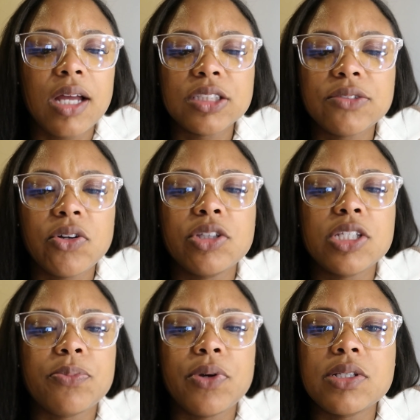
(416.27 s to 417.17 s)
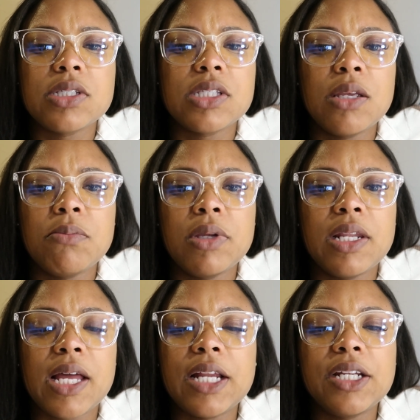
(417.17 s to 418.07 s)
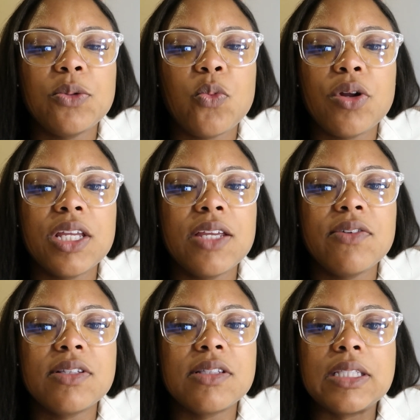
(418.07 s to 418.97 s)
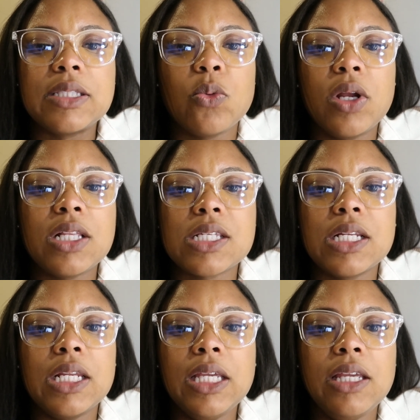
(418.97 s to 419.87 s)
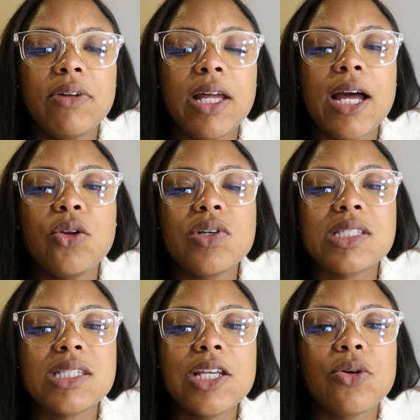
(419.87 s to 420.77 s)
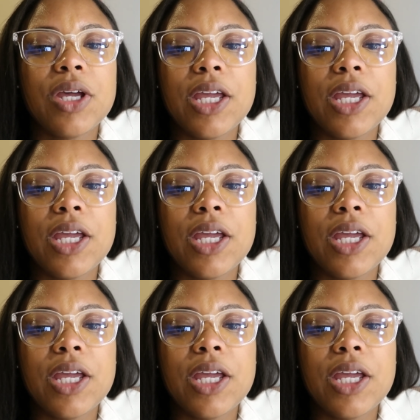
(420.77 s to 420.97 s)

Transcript: I just felt his presence in me. Like I didn't want to even wanted to leave. Like I know it's still